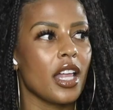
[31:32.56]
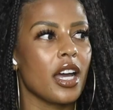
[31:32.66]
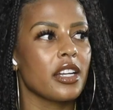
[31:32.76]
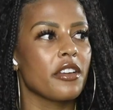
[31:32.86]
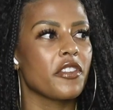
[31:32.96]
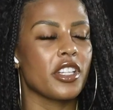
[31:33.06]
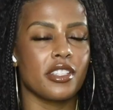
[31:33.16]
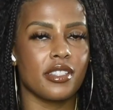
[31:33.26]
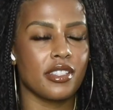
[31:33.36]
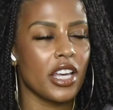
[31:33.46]
lot of
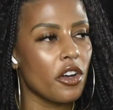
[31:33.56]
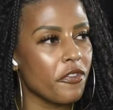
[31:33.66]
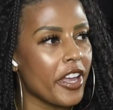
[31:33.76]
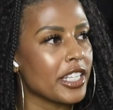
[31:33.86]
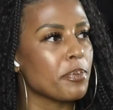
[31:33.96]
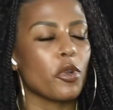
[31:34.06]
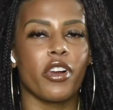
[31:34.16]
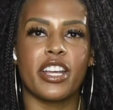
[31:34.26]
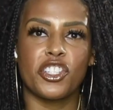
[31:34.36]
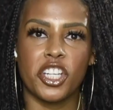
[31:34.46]

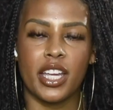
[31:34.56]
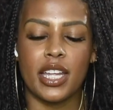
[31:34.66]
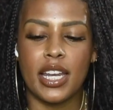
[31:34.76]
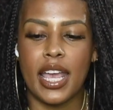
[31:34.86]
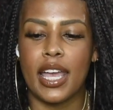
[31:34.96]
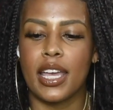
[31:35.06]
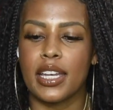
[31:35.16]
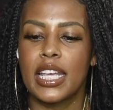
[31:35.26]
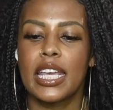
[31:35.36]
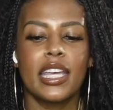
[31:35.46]
self-exploration
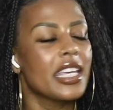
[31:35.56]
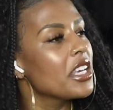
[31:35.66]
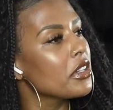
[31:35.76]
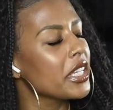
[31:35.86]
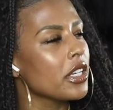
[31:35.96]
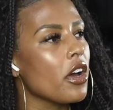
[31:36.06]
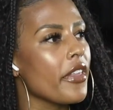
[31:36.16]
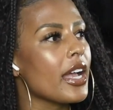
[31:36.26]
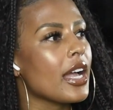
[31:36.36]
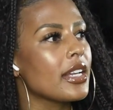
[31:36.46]
and healing and all
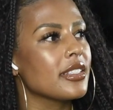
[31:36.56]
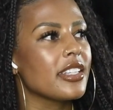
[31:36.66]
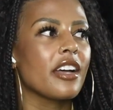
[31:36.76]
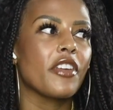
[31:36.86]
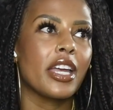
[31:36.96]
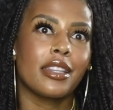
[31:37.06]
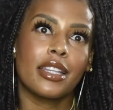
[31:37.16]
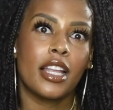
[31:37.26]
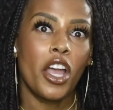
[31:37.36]
that kind of stuff. And